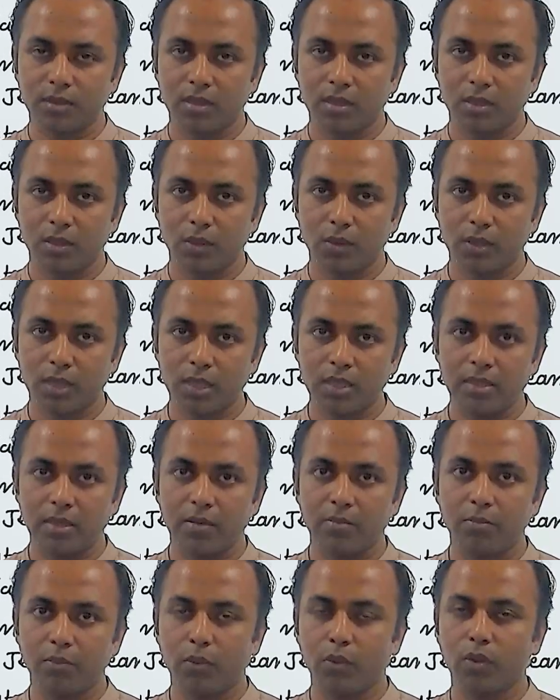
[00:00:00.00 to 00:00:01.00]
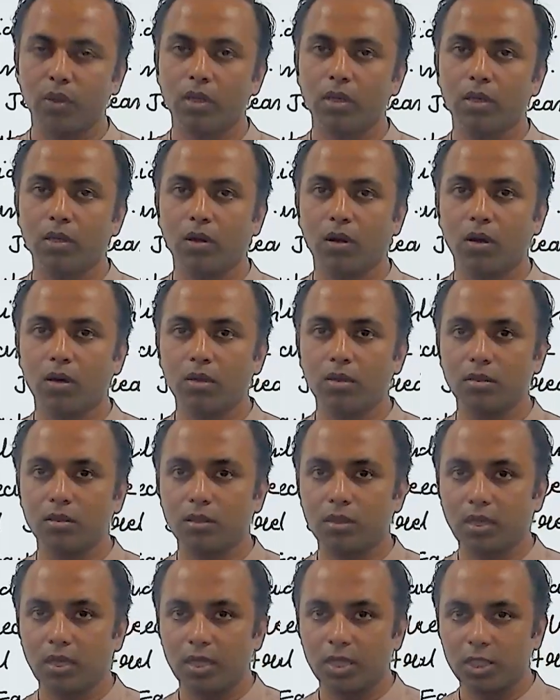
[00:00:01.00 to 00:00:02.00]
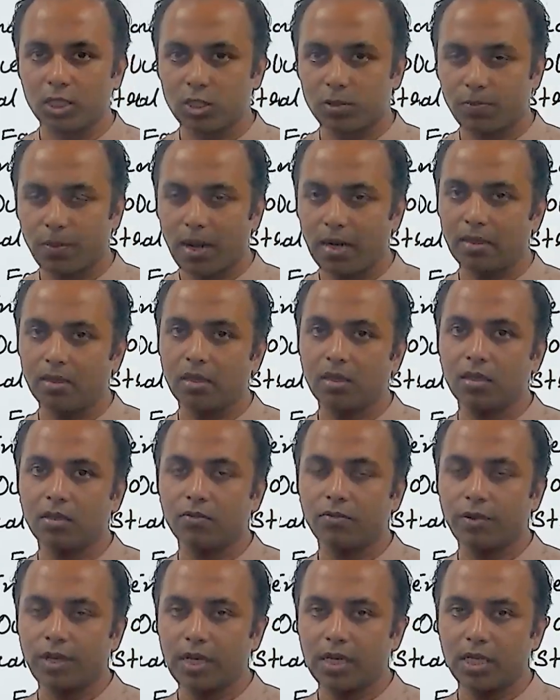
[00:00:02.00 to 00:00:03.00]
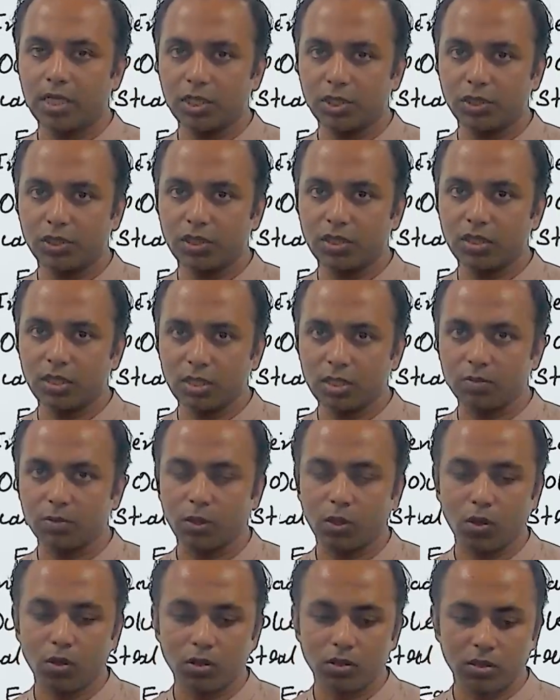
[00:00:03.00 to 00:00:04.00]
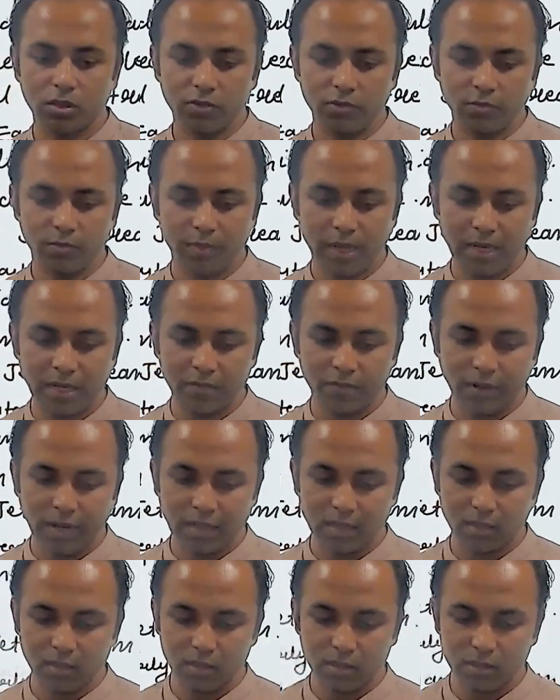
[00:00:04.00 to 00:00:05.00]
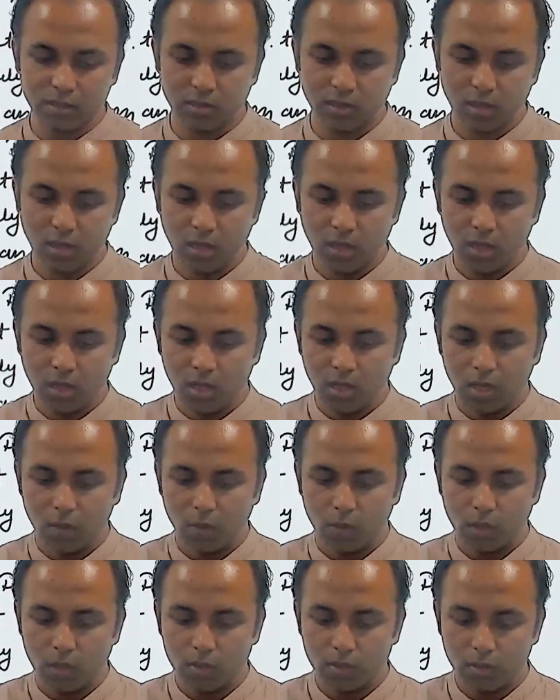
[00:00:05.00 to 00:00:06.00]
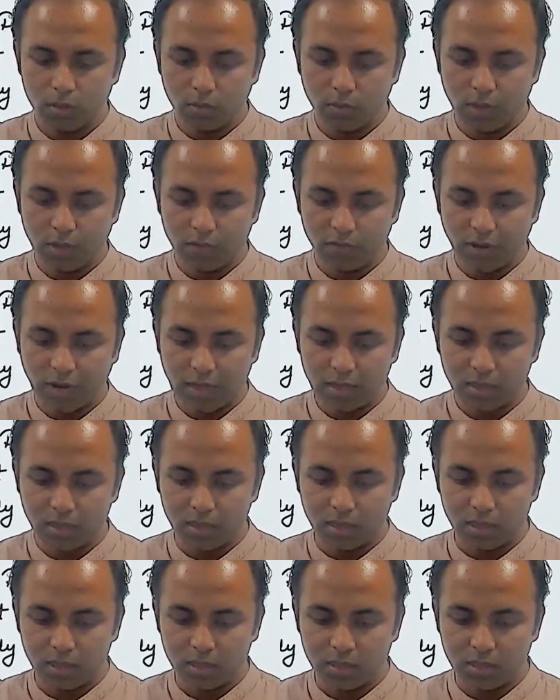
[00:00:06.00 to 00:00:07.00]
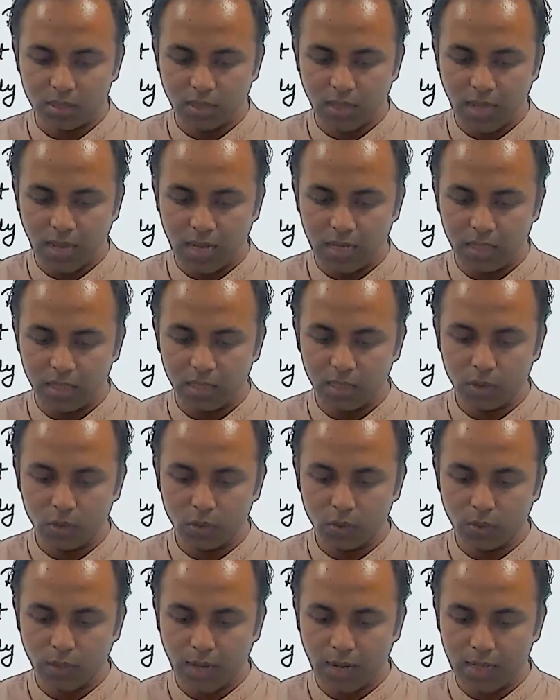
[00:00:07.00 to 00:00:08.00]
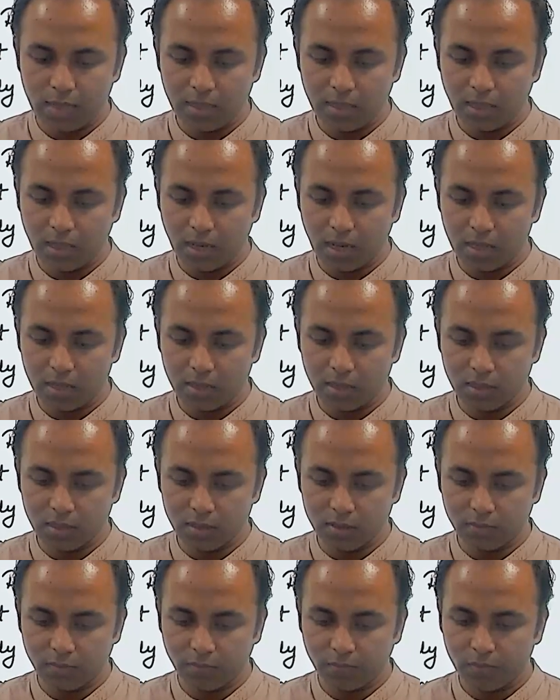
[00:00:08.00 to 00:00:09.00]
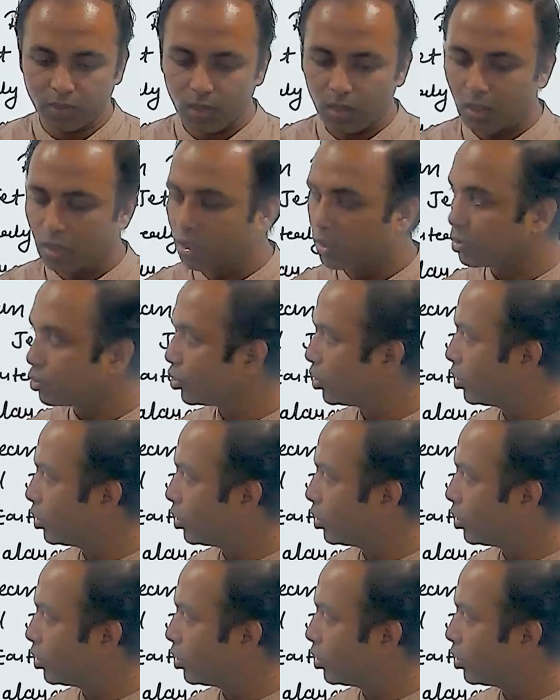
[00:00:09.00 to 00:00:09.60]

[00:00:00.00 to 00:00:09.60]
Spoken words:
Okay, temporal or spatial variation is because of many factors. One factor is El Nino and La Nina. So you